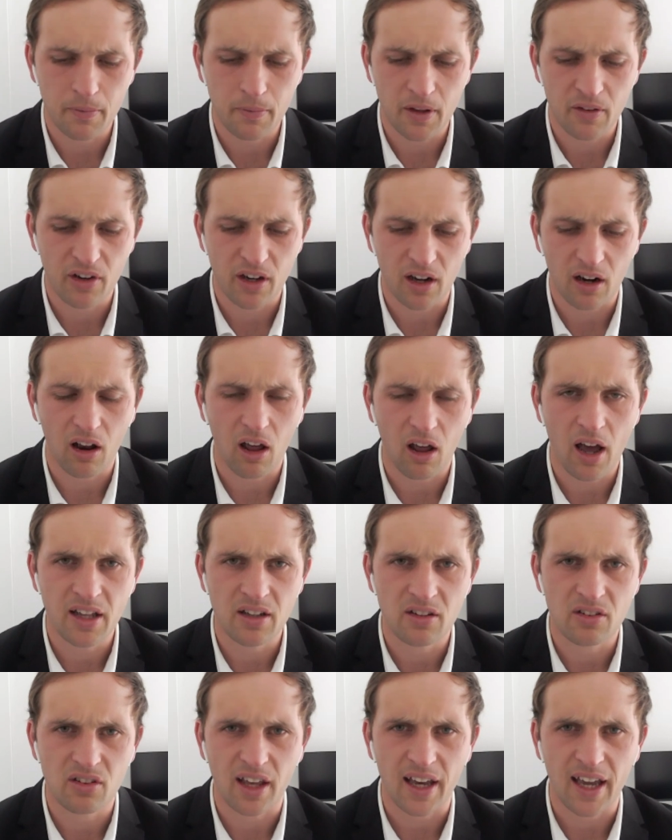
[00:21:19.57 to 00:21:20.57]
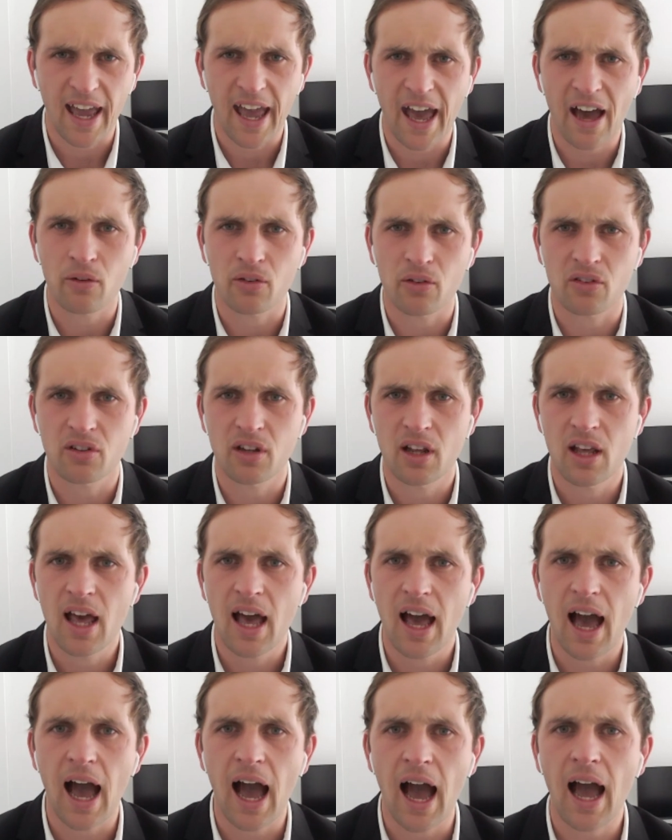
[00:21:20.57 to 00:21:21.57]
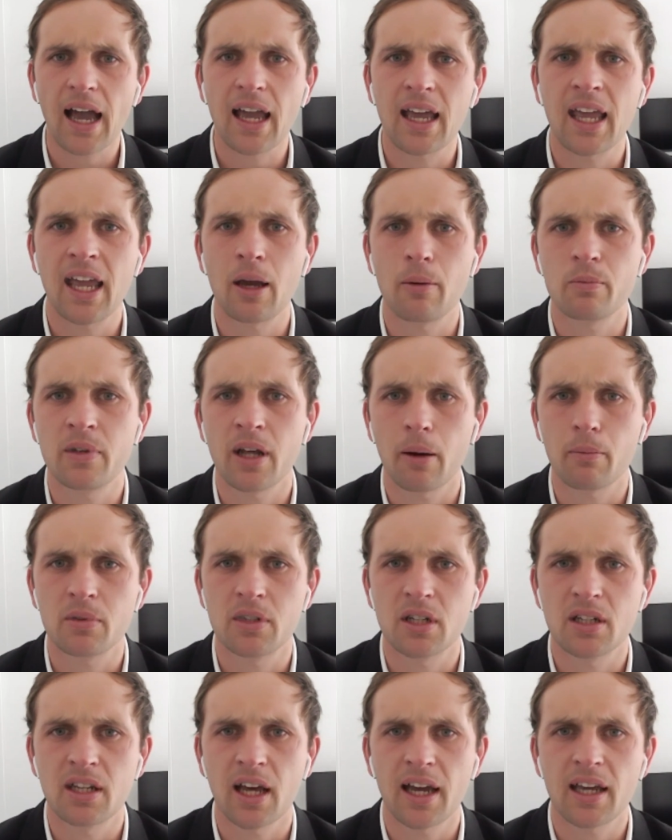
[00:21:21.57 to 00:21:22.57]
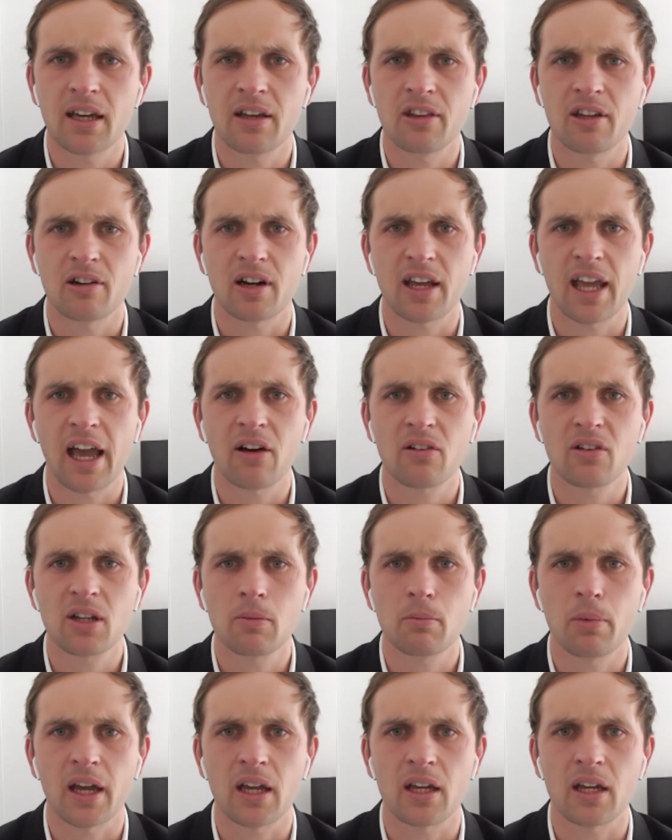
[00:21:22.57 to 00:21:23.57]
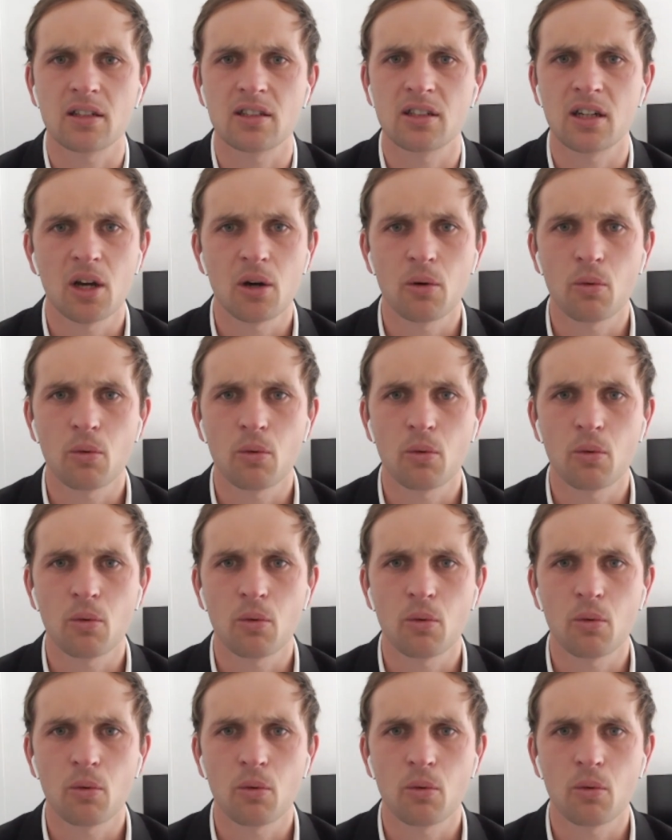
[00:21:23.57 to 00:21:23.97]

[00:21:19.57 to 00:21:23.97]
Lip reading: a client's accounts are kept up to date in their accounting package,